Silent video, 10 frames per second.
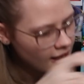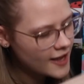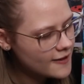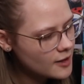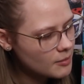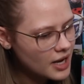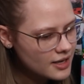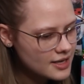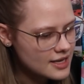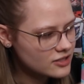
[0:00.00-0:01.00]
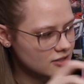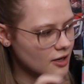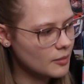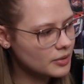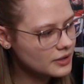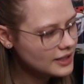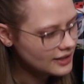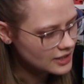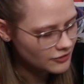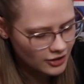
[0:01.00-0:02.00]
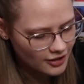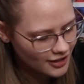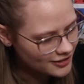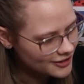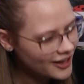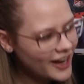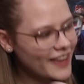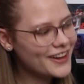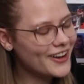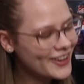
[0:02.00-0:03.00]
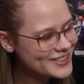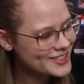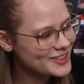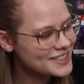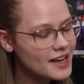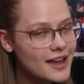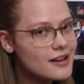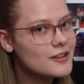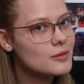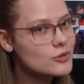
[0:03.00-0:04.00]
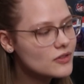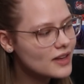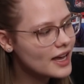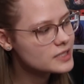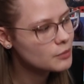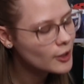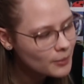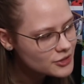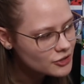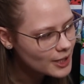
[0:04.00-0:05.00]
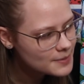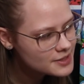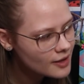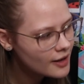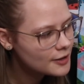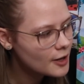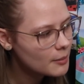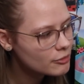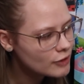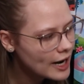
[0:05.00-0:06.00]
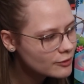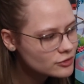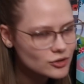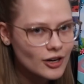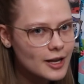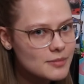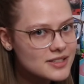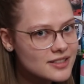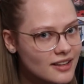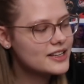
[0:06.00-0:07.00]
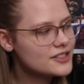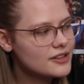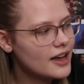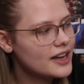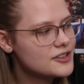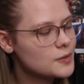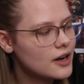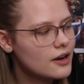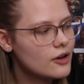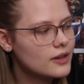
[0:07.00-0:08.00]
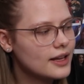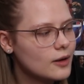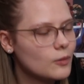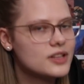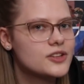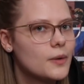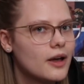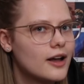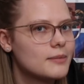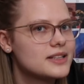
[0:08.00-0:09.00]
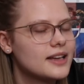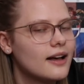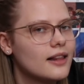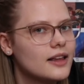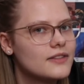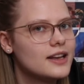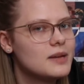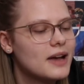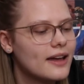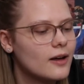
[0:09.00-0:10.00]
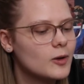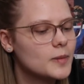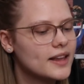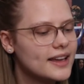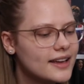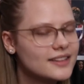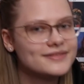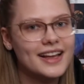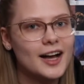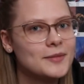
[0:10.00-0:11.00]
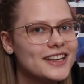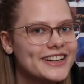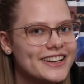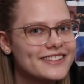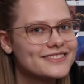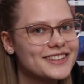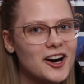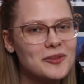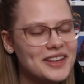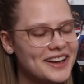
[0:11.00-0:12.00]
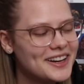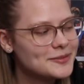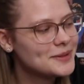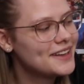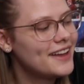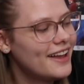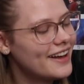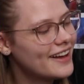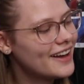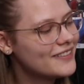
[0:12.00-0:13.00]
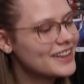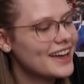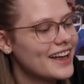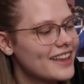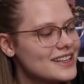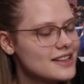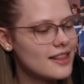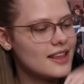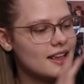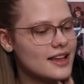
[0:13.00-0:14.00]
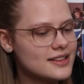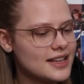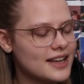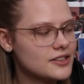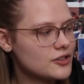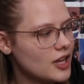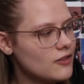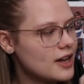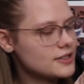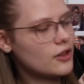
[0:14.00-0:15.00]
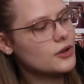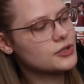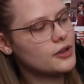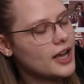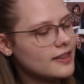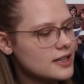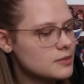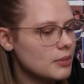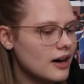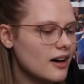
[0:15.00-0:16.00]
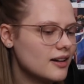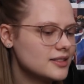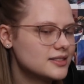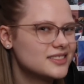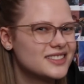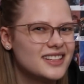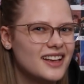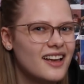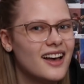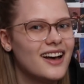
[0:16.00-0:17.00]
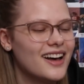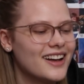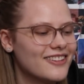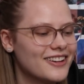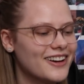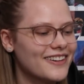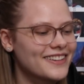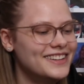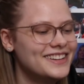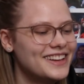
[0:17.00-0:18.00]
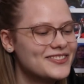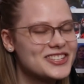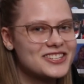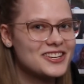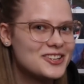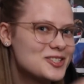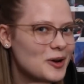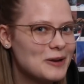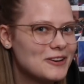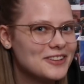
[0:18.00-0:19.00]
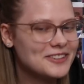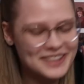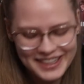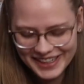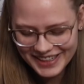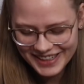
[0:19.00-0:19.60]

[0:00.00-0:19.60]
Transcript: And then the monkey is just a completely different color. And then also, the tiger in the movie has purple stripes, not brown stripes. And so yeah, I just want to know, like, what's going on at Mattel. If they need my help, like, I'm here. Call me up. But yeah, that's this. I guess I'll give you guys a closer look at this box. I don't know. I'm such a good toy reviewer.